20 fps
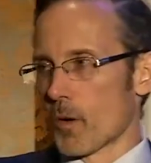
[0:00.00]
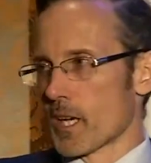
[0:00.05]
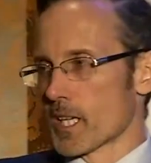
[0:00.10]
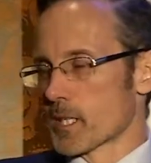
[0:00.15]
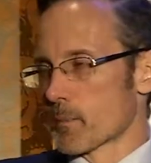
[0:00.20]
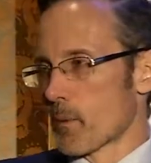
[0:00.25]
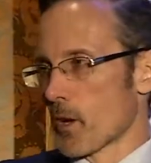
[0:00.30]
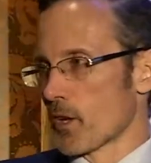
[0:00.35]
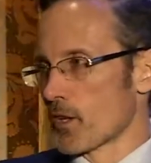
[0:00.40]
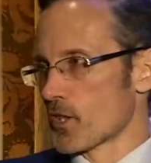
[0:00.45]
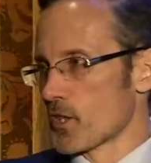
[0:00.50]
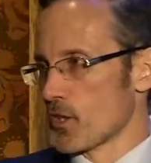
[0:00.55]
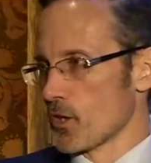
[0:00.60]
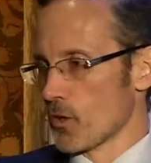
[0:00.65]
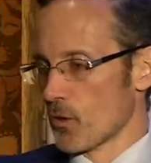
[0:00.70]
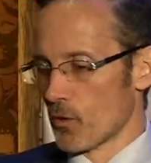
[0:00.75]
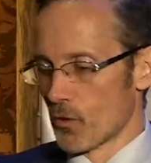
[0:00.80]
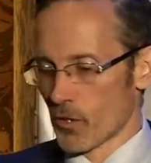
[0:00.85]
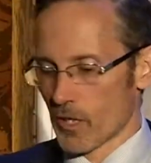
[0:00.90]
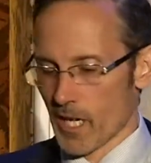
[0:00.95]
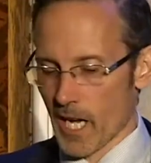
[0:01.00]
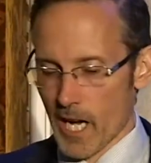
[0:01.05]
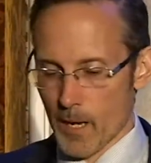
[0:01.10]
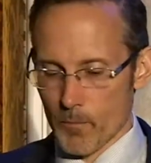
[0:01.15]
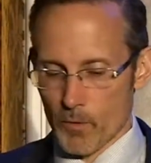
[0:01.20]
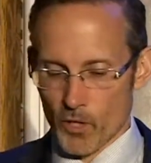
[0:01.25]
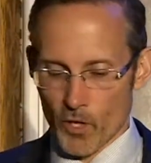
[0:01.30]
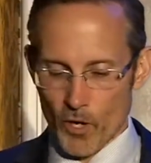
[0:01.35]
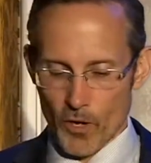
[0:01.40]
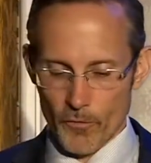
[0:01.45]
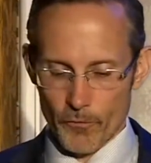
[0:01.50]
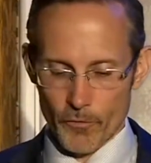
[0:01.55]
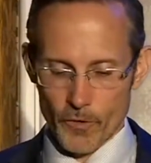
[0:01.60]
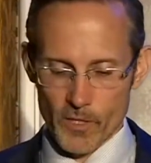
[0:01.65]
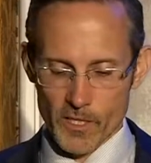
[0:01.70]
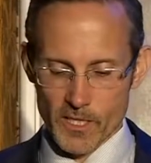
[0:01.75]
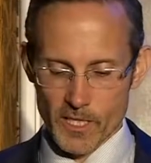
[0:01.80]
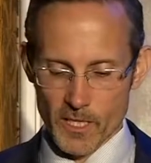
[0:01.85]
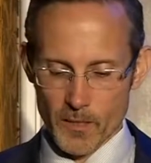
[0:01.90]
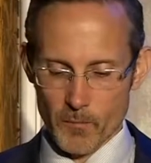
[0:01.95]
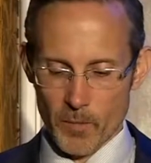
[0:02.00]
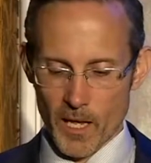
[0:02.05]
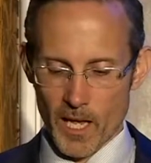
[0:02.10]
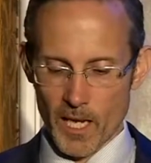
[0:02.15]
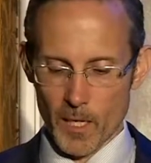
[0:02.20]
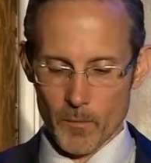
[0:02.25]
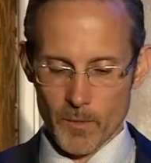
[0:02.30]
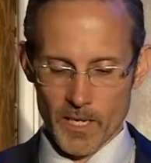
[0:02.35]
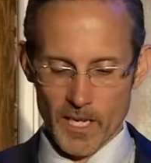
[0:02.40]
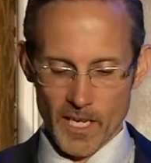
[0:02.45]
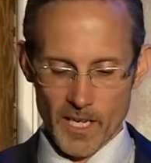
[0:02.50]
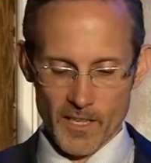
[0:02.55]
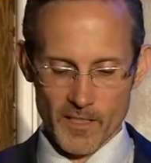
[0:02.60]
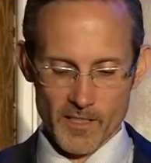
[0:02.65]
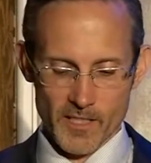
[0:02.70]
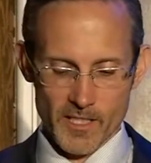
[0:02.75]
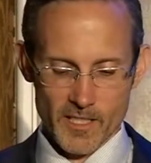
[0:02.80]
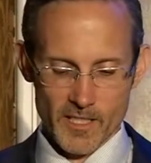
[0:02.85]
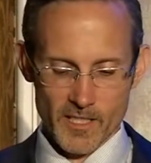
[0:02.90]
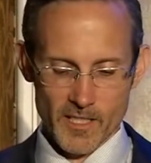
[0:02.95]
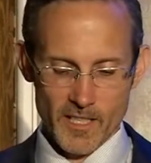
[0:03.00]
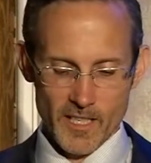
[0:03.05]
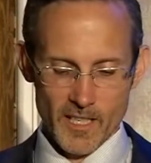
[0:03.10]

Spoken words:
I spoke to your Canberra conference in Parliament House,